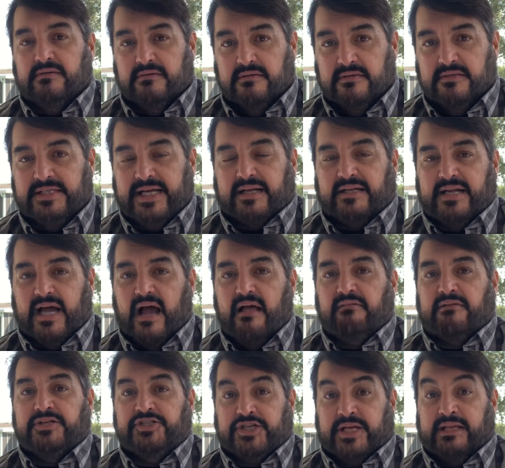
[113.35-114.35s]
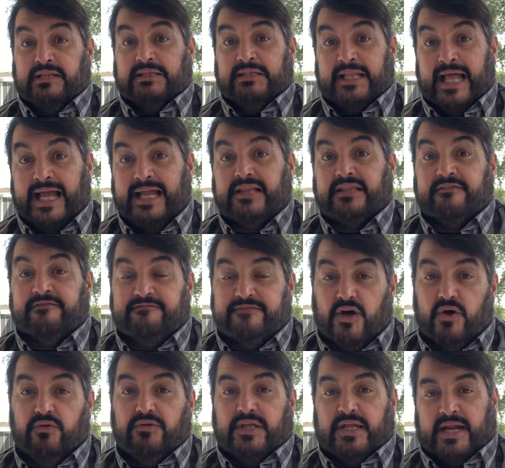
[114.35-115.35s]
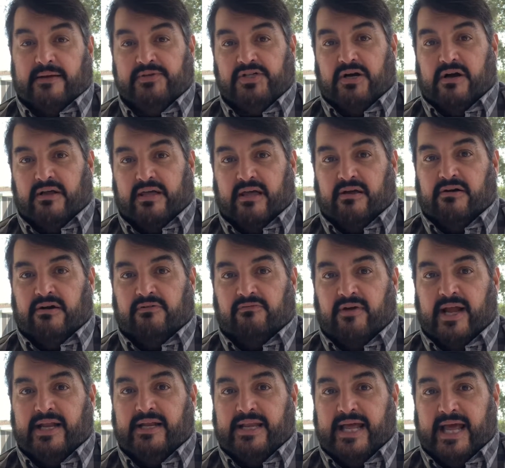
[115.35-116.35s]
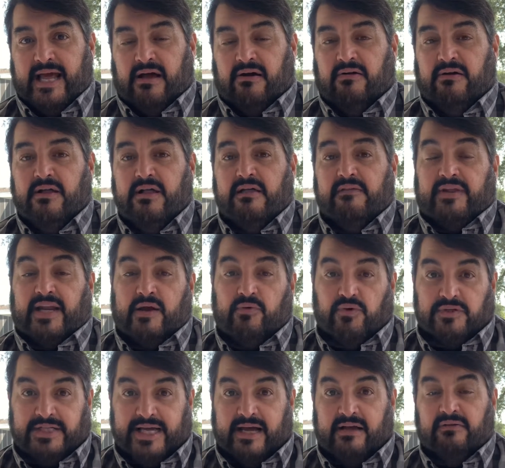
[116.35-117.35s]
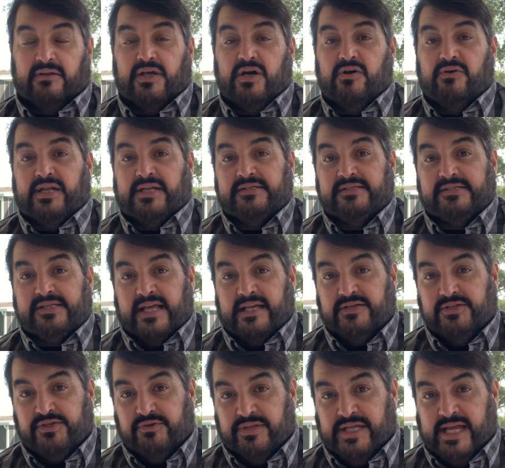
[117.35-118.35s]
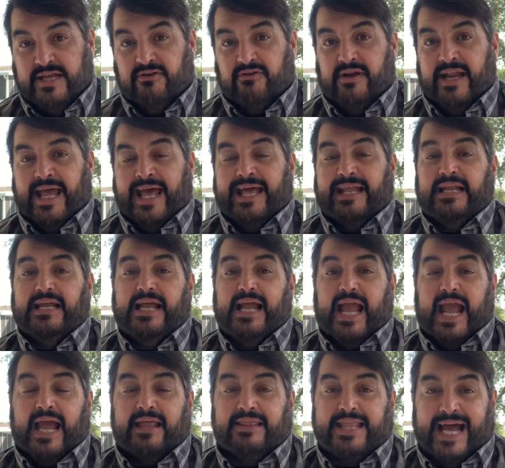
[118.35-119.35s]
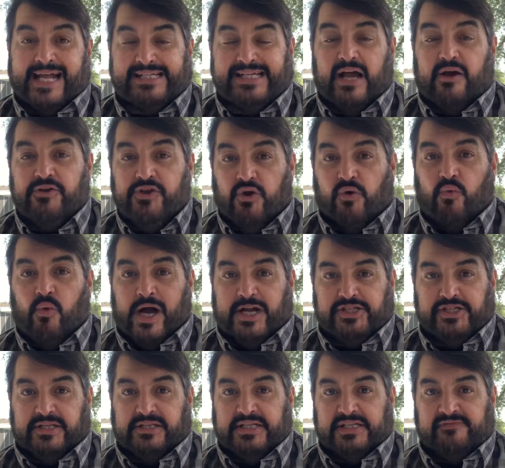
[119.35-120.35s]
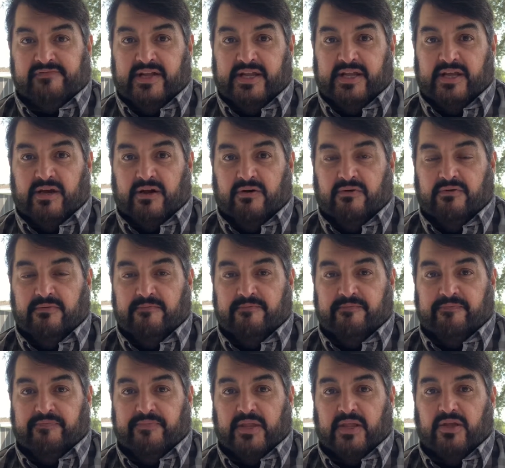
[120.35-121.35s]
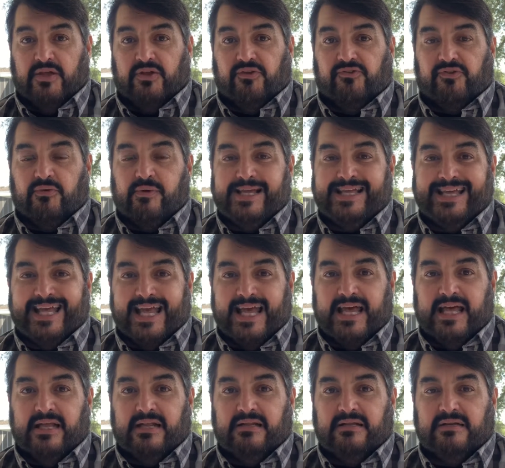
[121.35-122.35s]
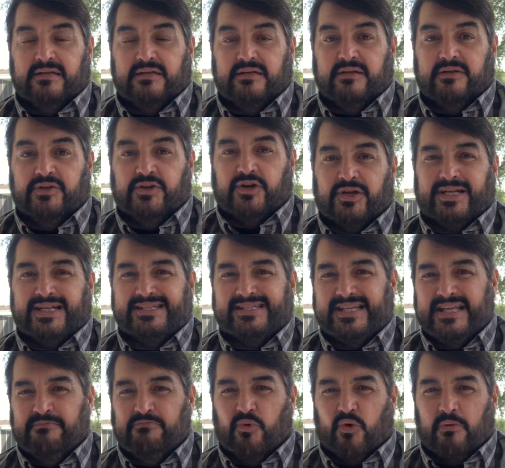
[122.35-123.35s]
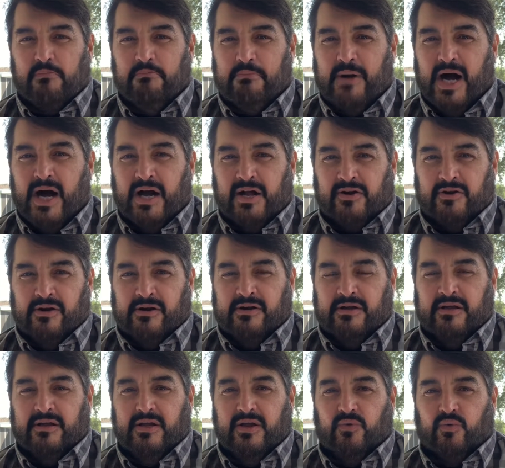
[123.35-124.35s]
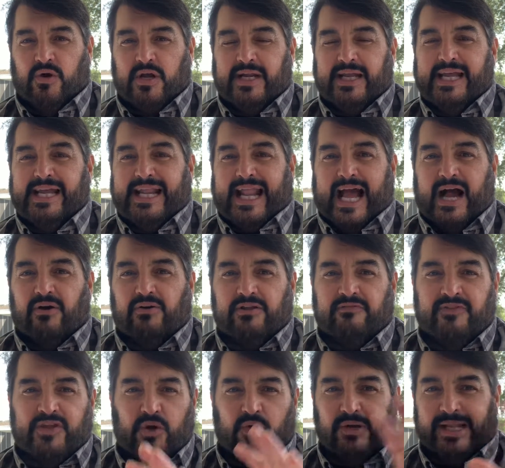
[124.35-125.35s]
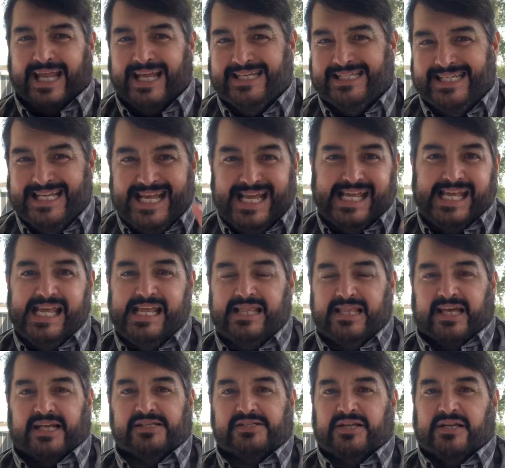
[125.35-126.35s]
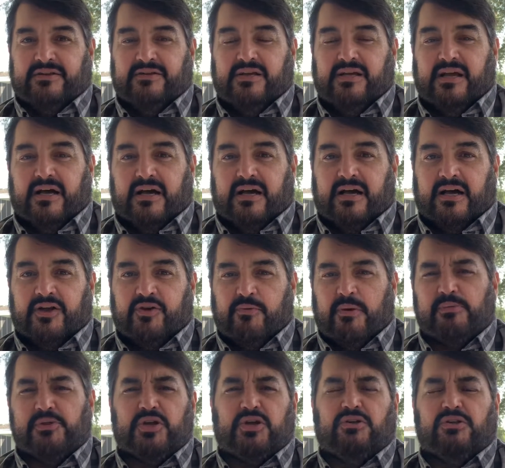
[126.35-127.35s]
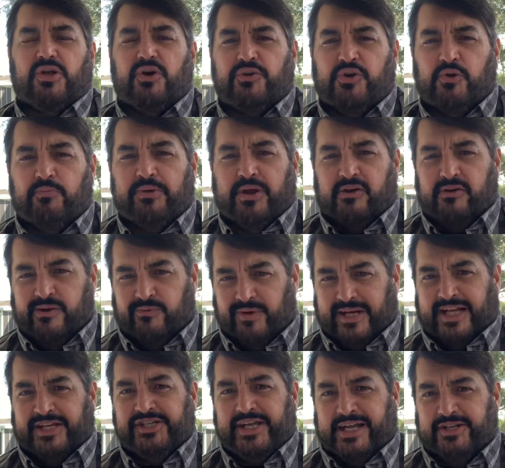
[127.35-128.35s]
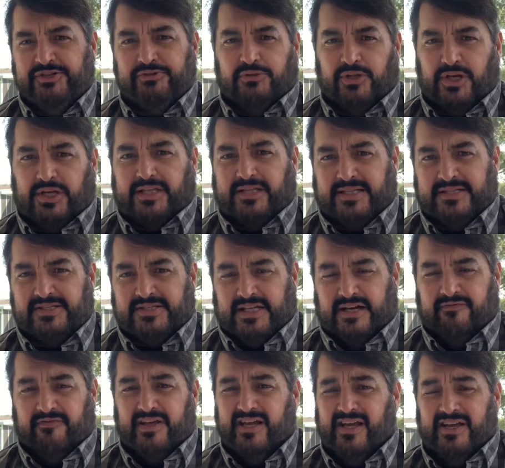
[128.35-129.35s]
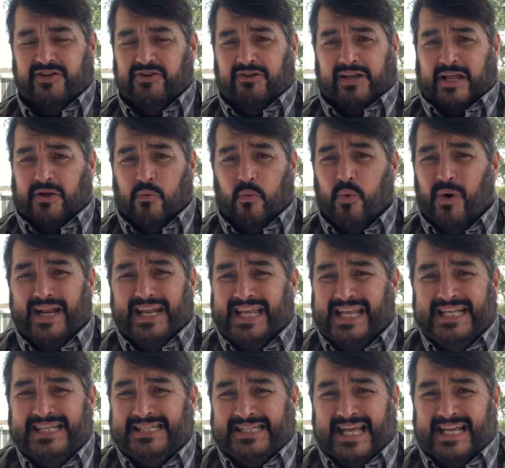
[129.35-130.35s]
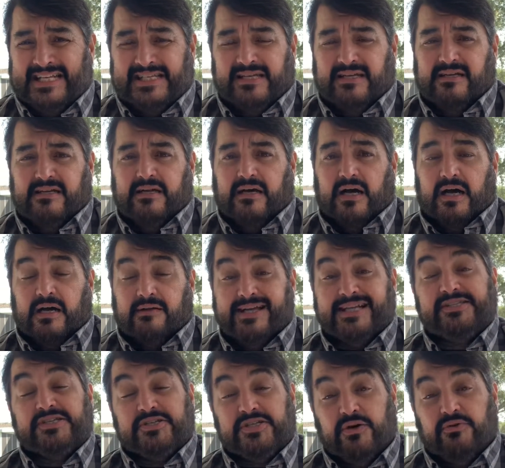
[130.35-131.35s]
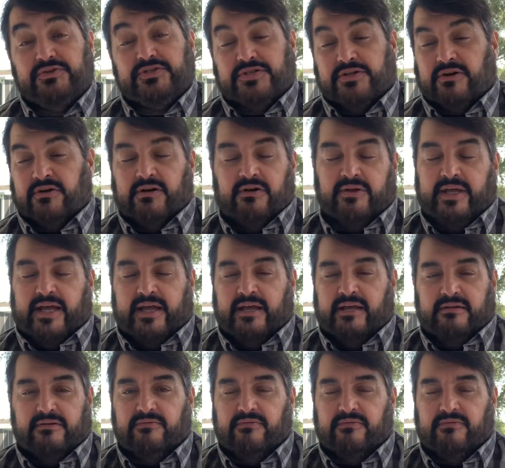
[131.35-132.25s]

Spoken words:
technology like the phone that I'm talking on right now that I will download and send to the internet, and that's how you're watching this video. So again, you're to see more modern. We're going to get out of the old antique things that you remember the colonial period when I had you look at this stuff, you know, like, what is it? That's a toaster, okay?